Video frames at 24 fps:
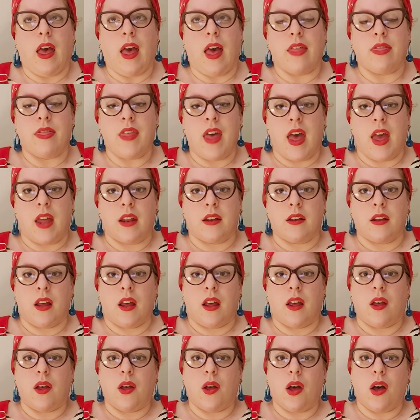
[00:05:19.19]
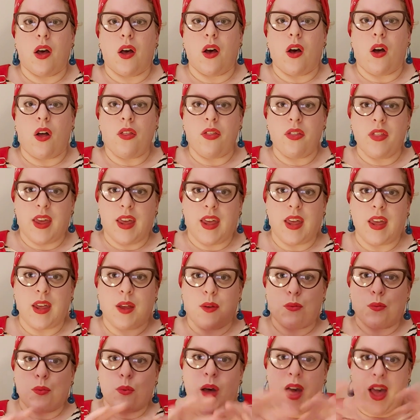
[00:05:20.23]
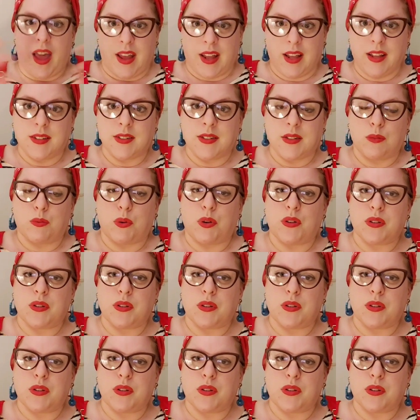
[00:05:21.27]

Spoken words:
And then on the waist,